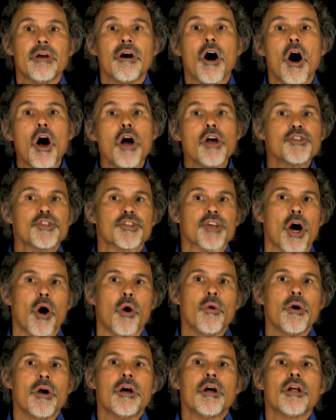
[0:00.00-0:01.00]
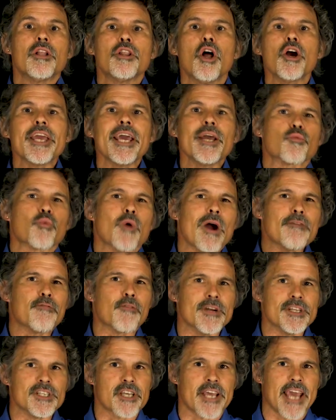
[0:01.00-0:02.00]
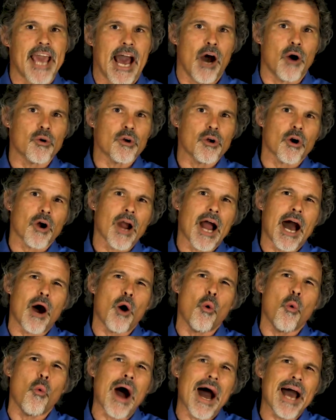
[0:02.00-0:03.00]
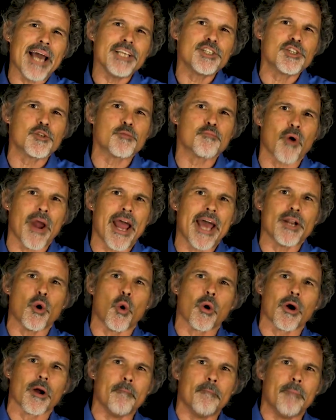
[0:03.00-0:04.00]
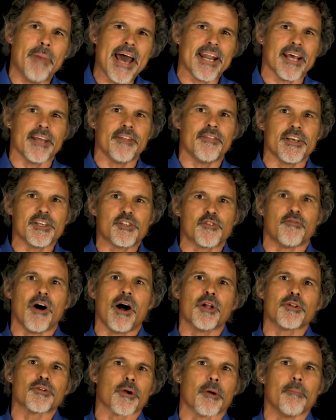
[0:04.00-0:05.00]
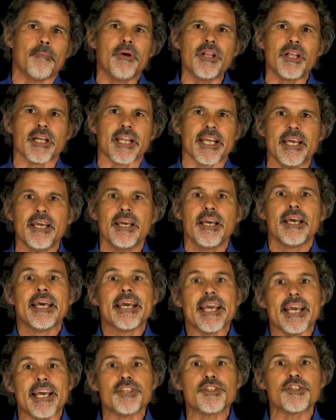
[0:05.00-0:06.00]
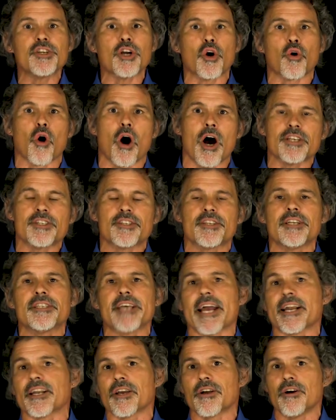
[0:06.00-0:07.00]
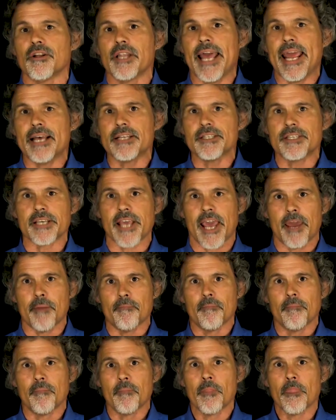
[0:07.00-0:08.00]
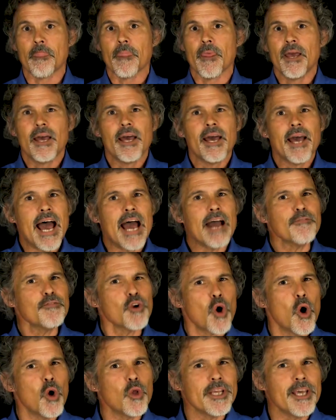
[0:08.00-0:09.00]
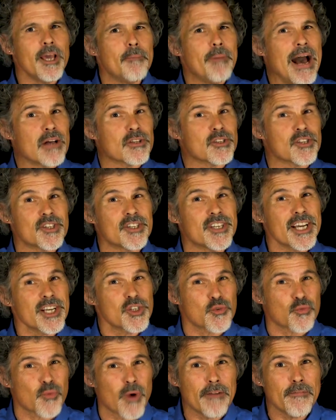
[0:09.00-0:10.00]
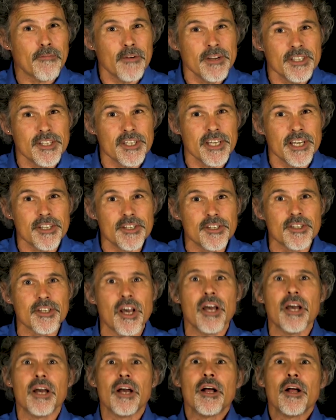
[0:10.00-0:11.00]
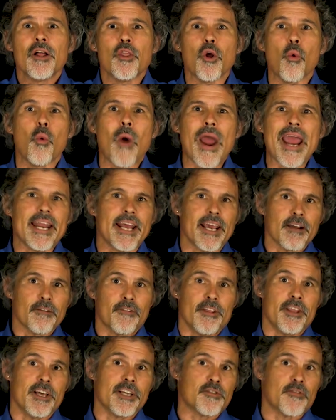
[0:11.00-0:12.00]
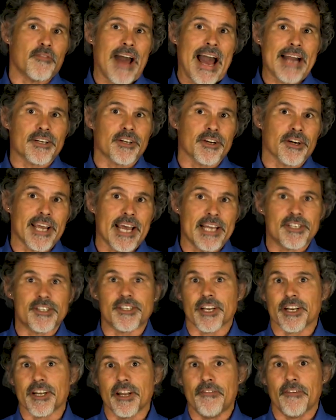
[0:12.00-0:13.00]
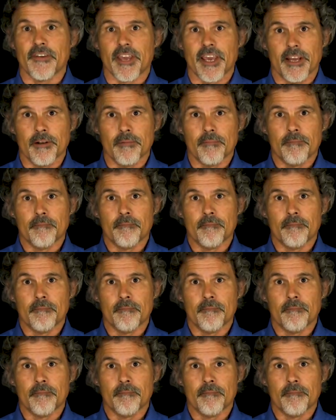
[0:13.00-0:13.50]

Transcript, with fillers: Also, look at reference count or how widespread or embedded this vulnerability is across the technical landscape. After only about six references, the weighting for this factor gets significant.